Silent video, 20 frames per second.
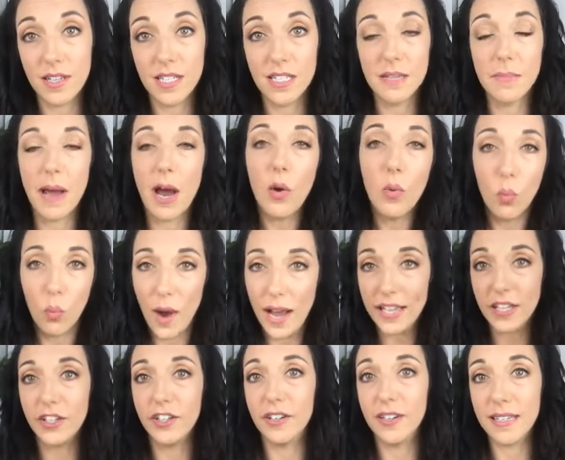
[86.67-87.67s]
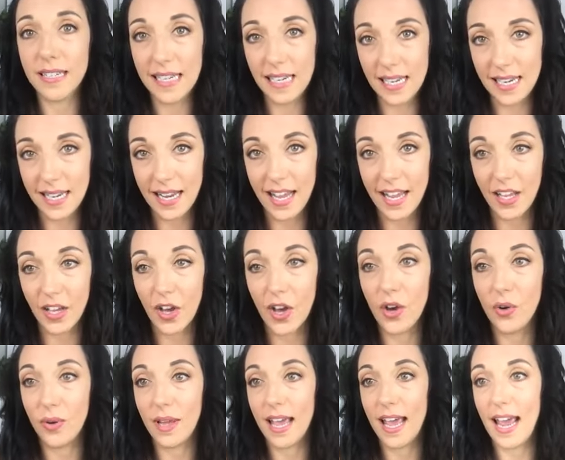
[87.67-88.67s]
It's about what you're eating,
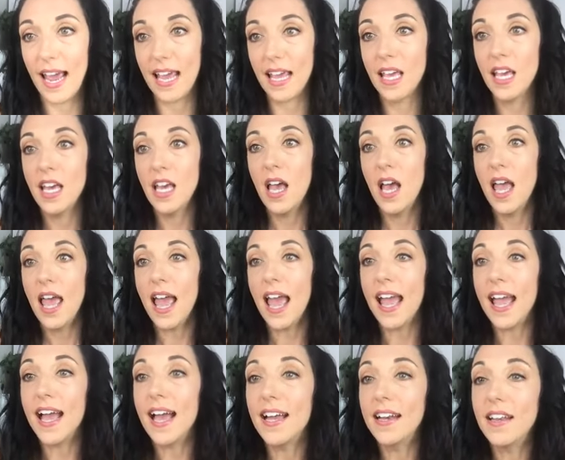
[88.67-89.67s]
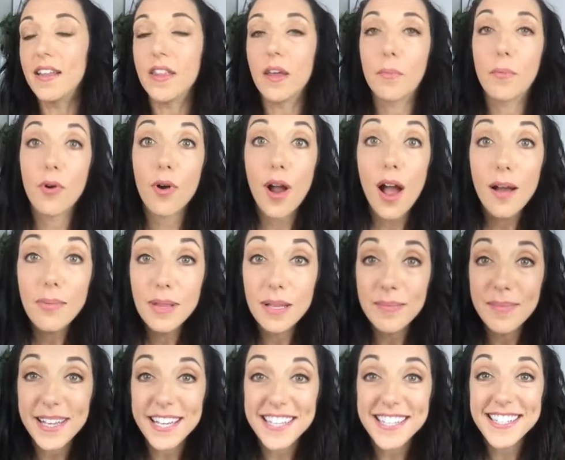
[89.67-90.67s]
okay? And the
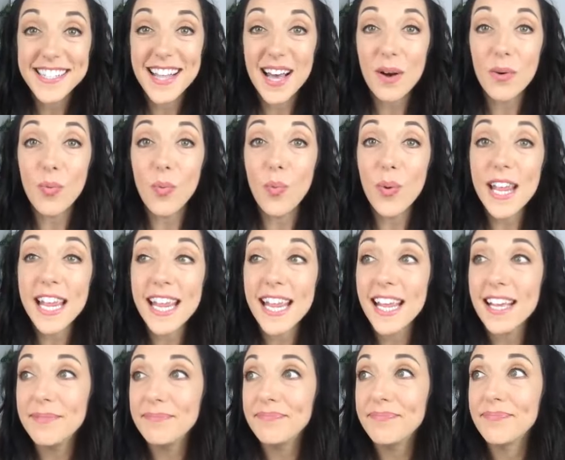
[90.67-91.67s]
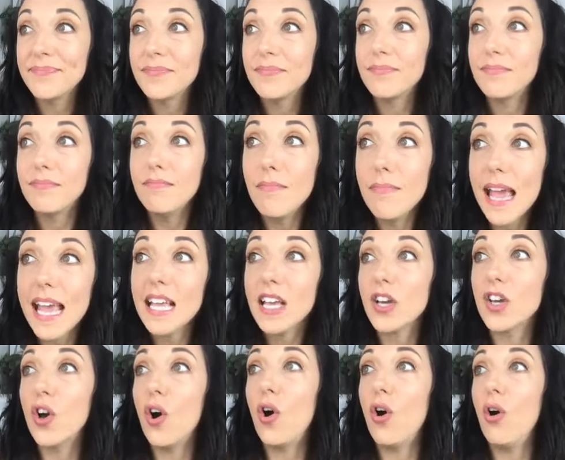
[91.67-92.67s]
problem is that we make a
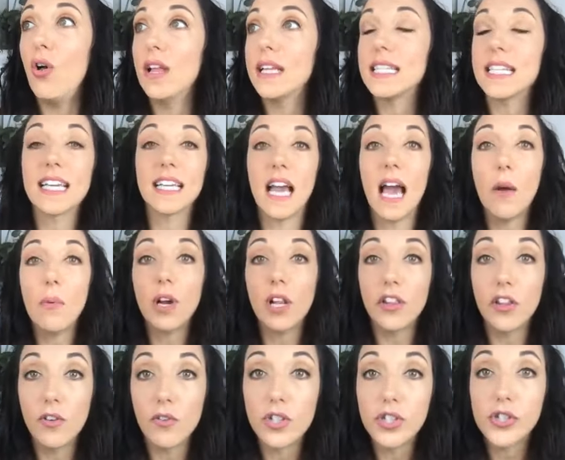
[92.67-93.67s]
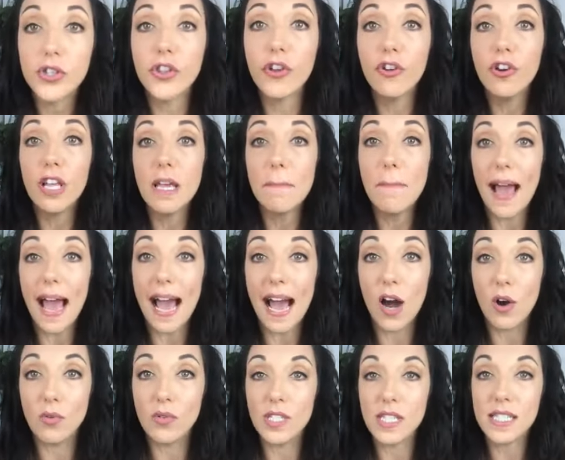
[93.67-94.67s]
goal. It's like, I want to lose 30
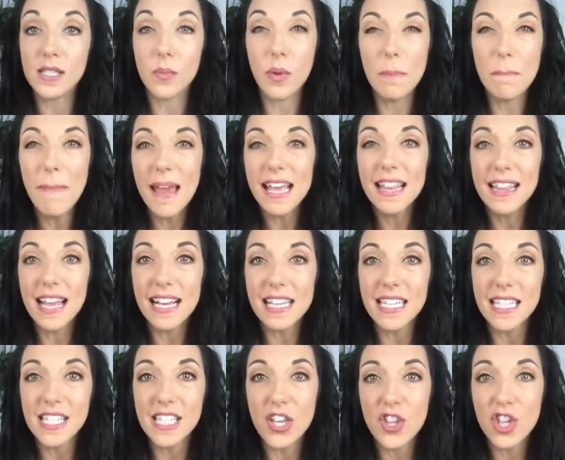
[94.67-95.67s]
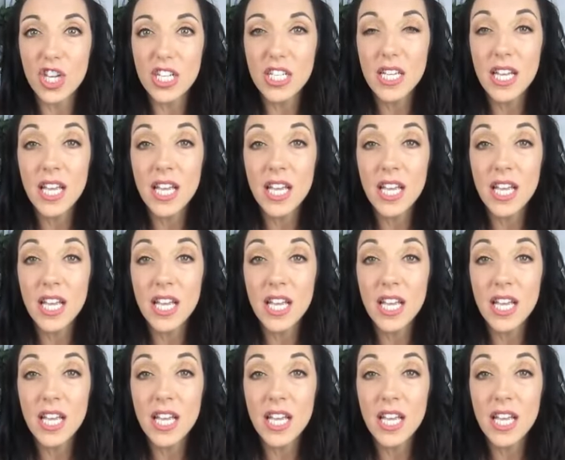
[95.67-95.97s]
pounds. And we make that decision.